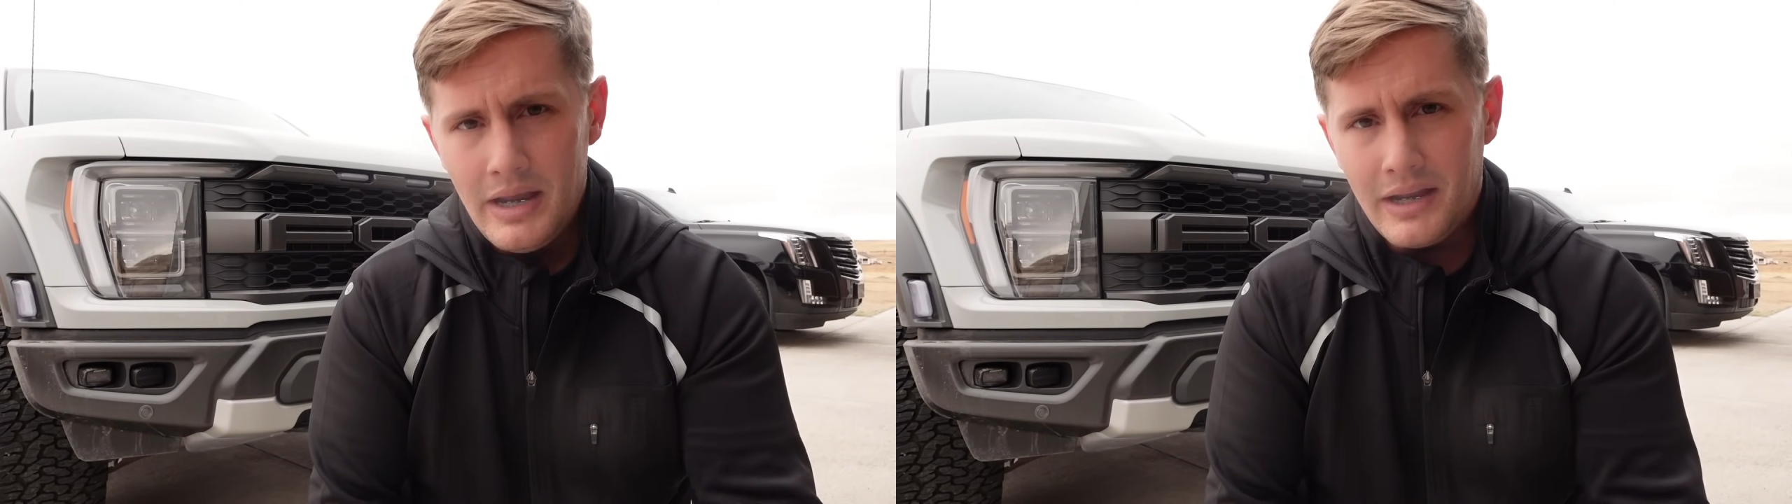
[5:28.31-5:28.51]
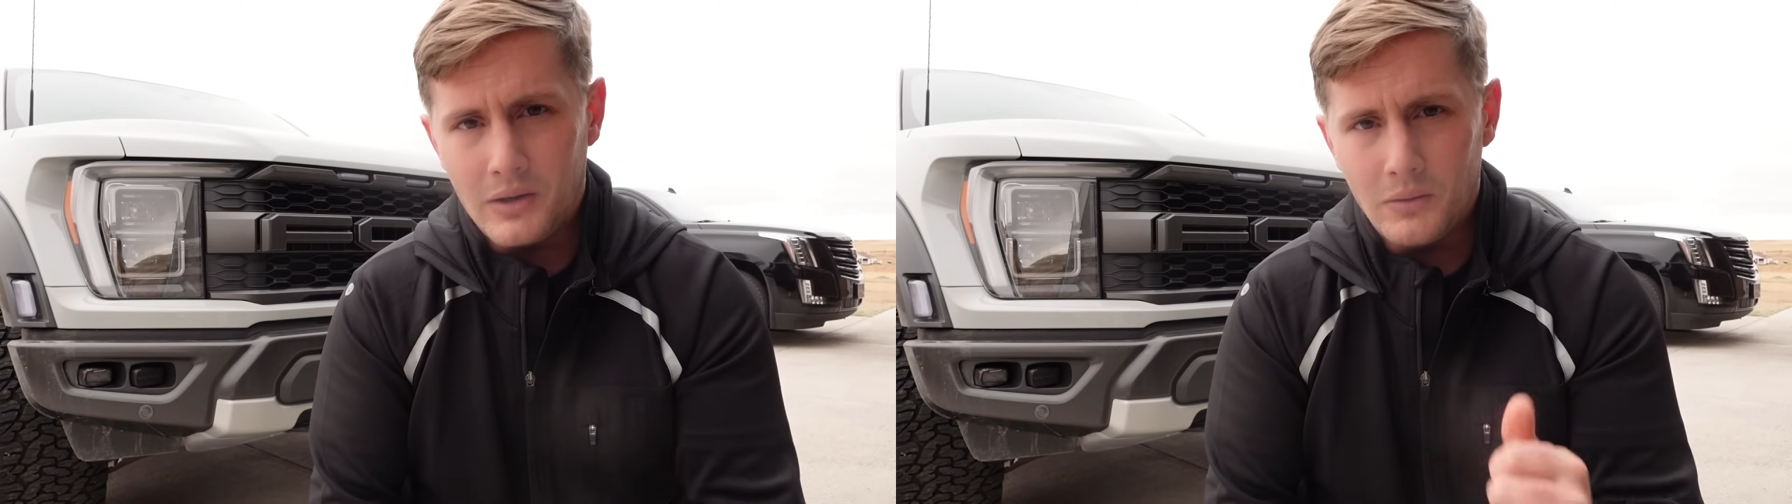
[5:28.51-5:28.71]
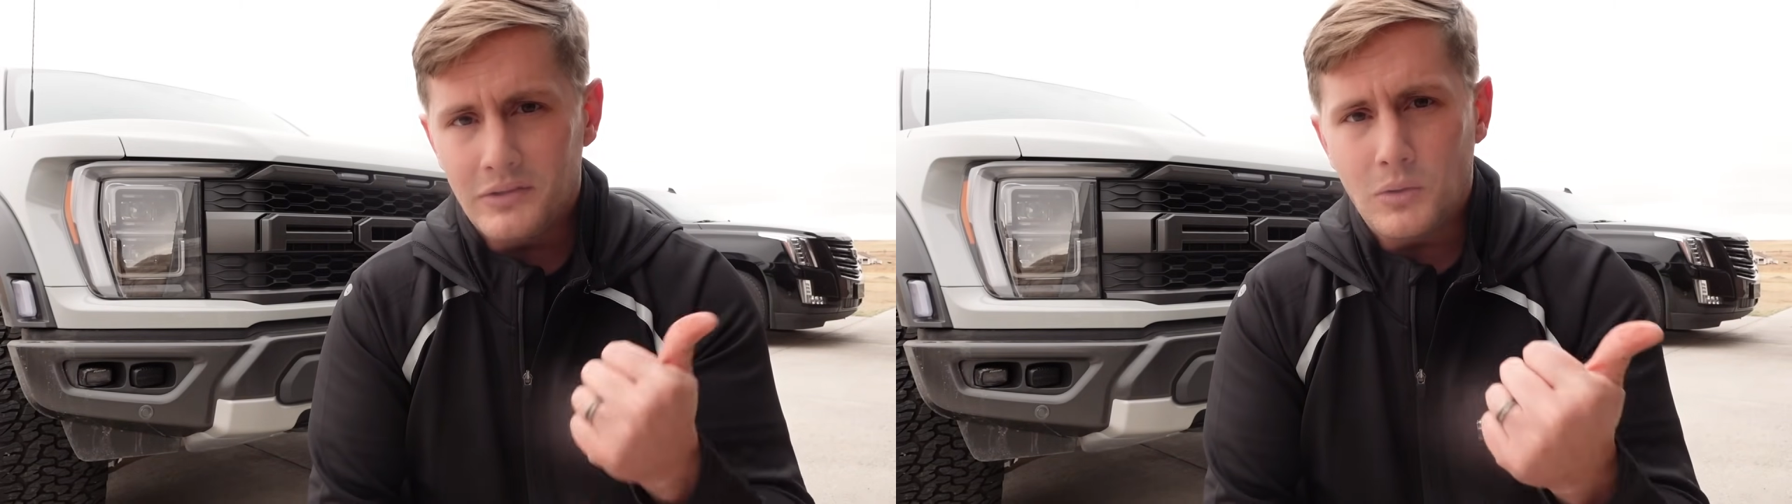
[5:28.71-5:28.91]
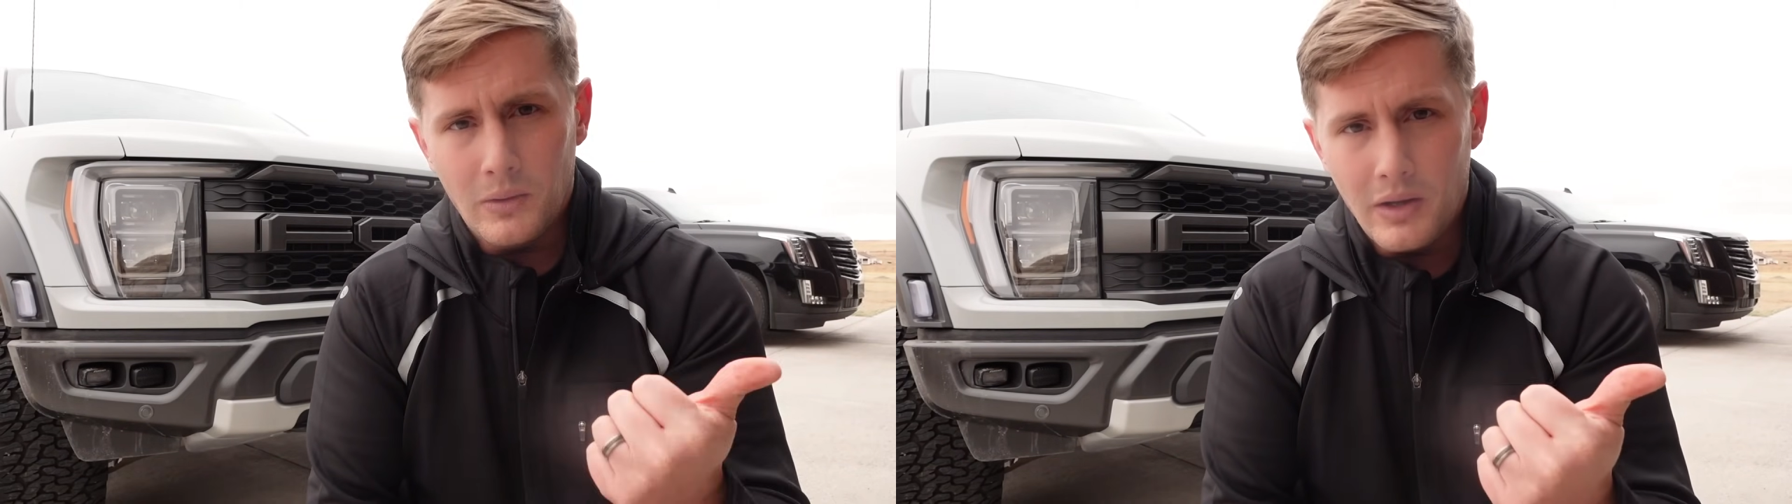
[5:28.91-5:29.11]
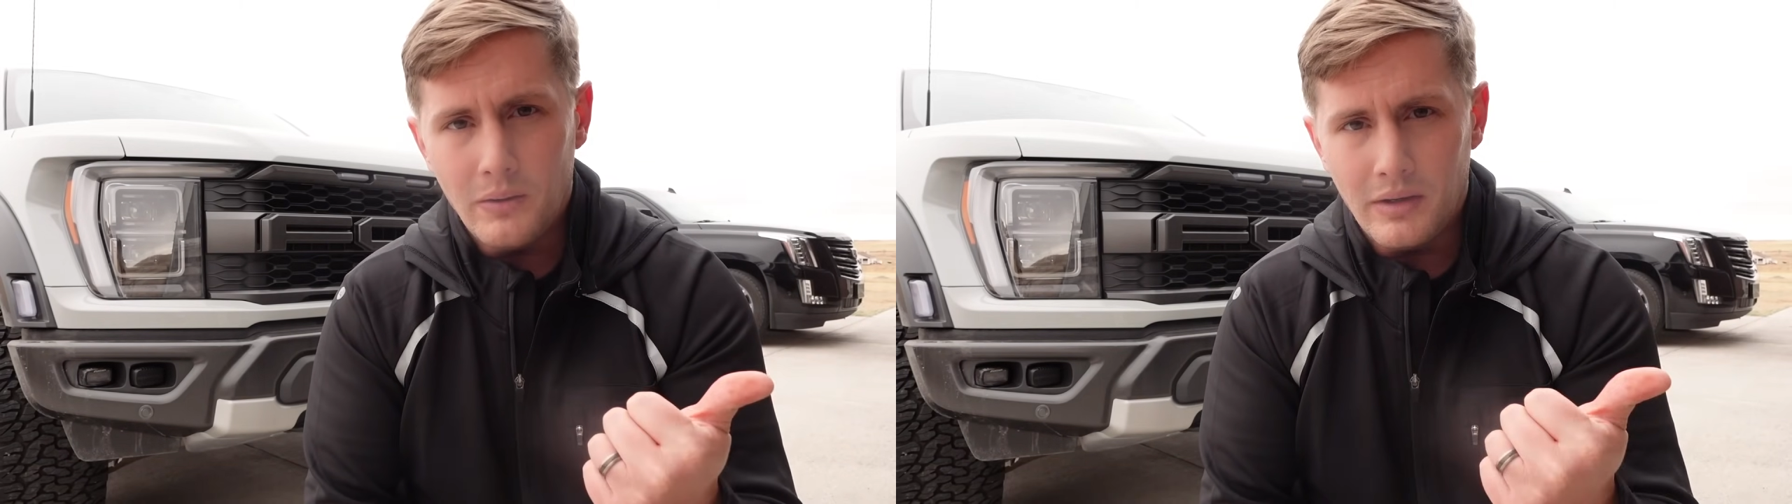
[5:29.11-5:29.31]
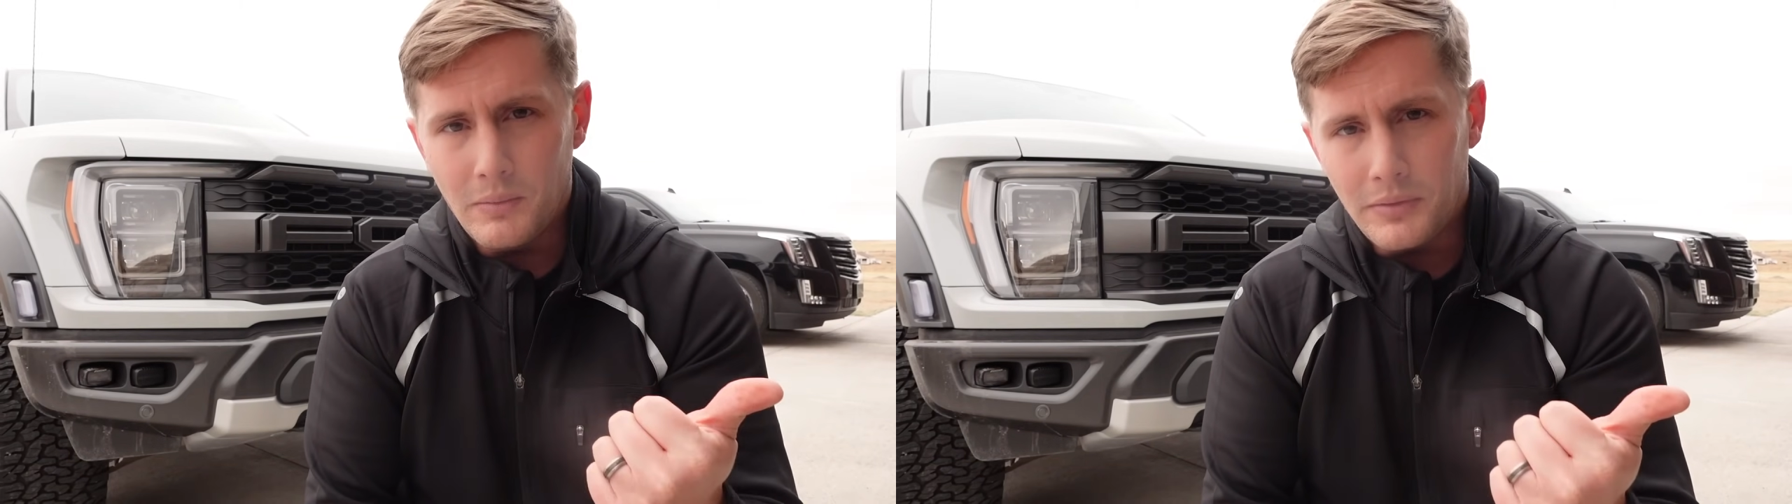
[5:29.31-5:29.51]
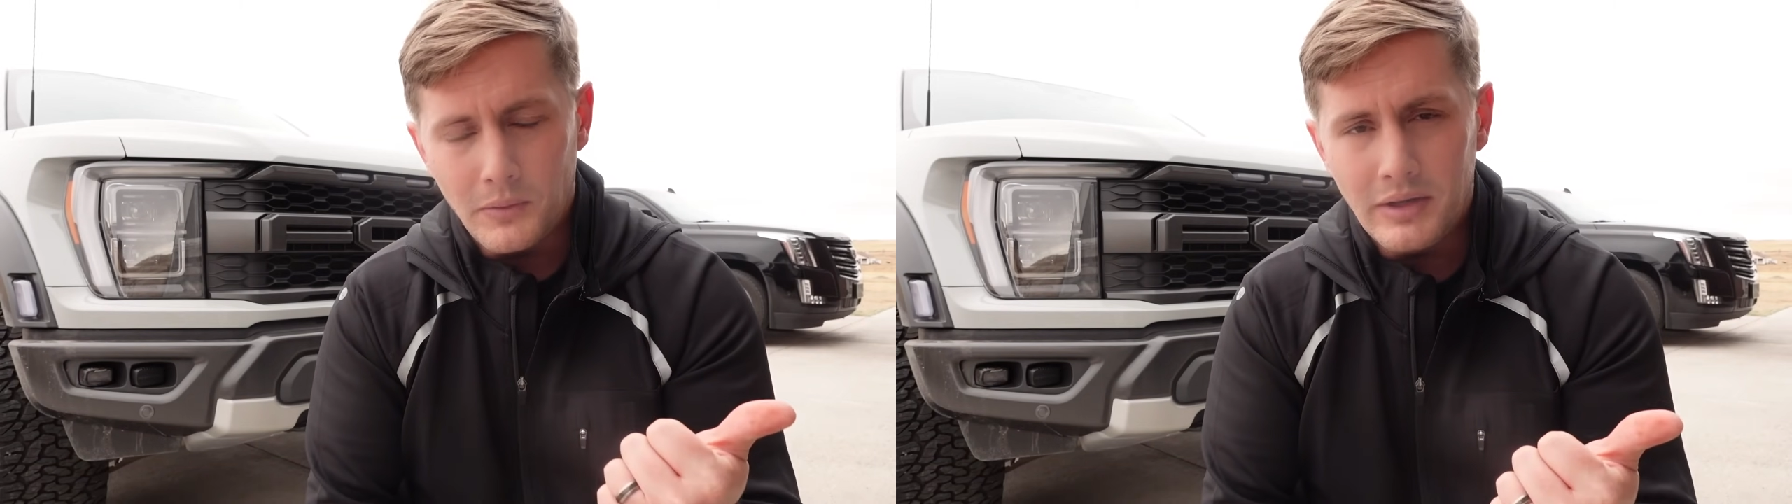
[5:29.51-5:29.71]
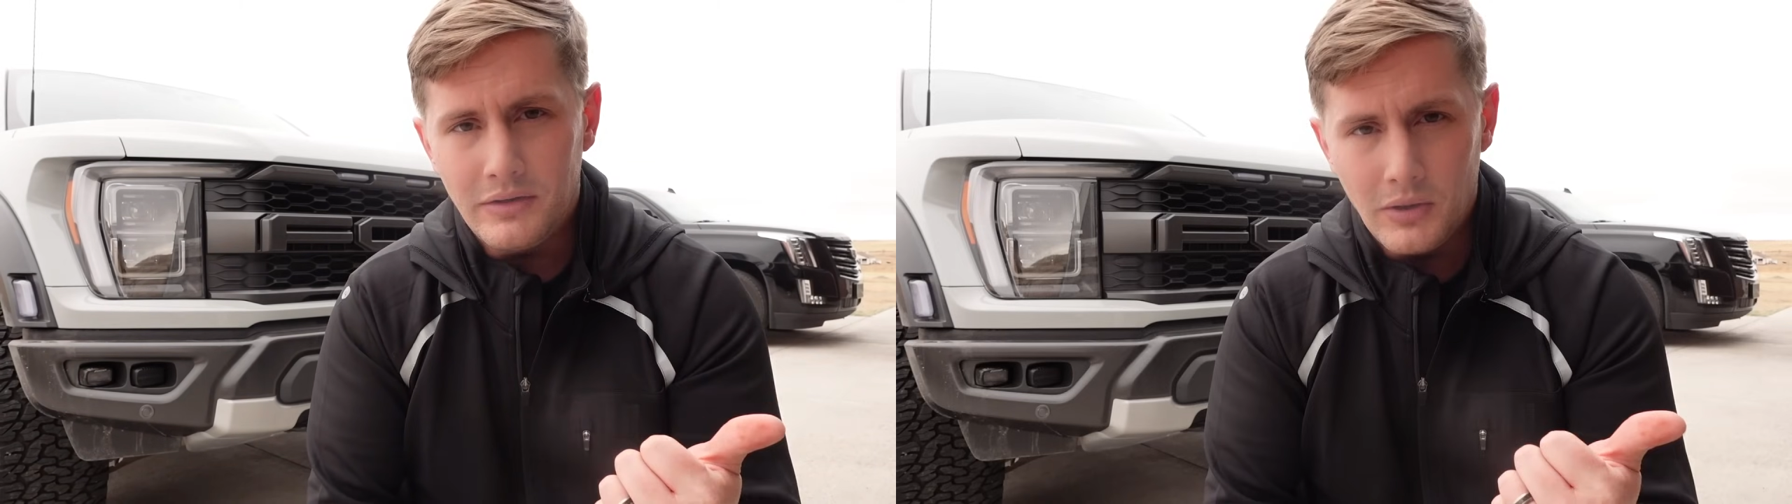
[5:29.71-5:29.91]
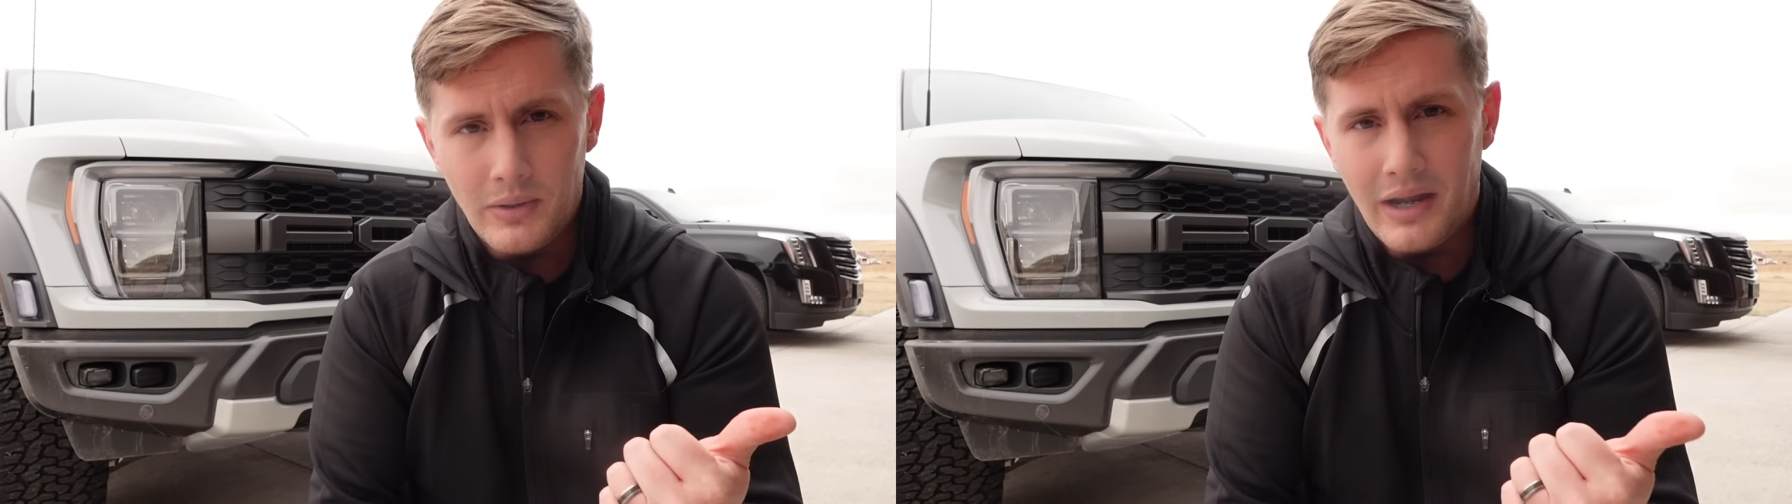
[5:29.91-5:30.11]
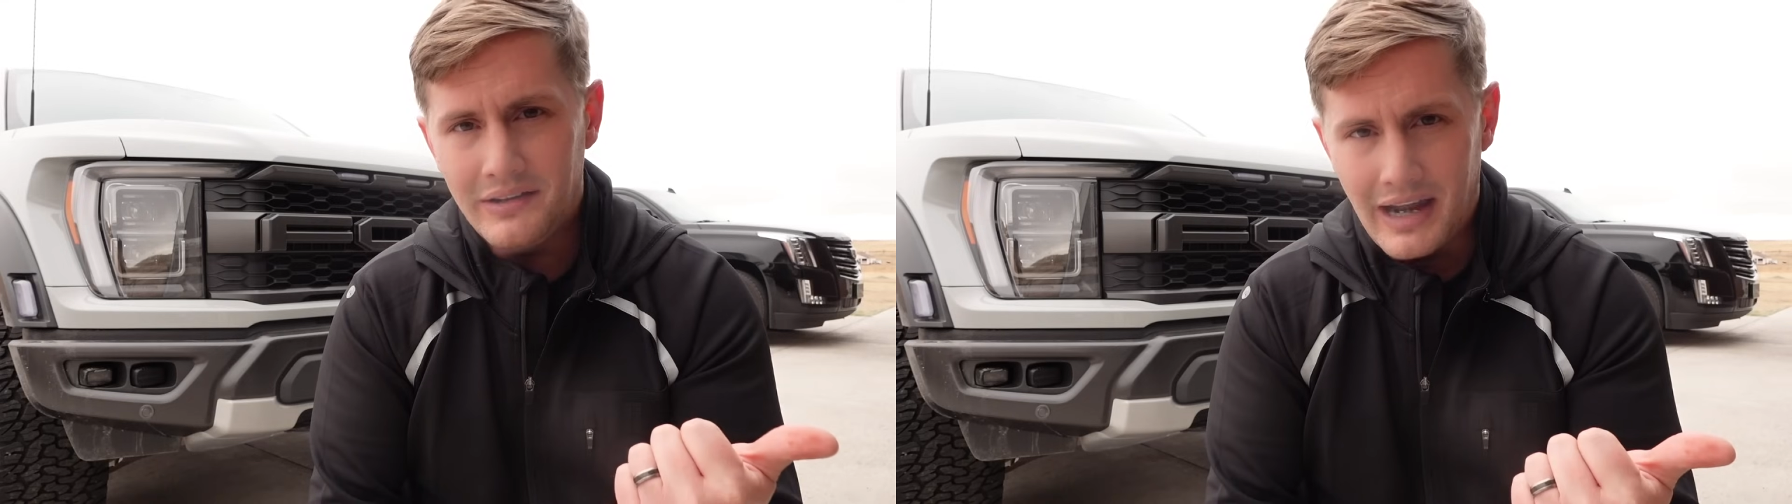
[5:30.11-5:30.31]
it goes Toyota with 32 days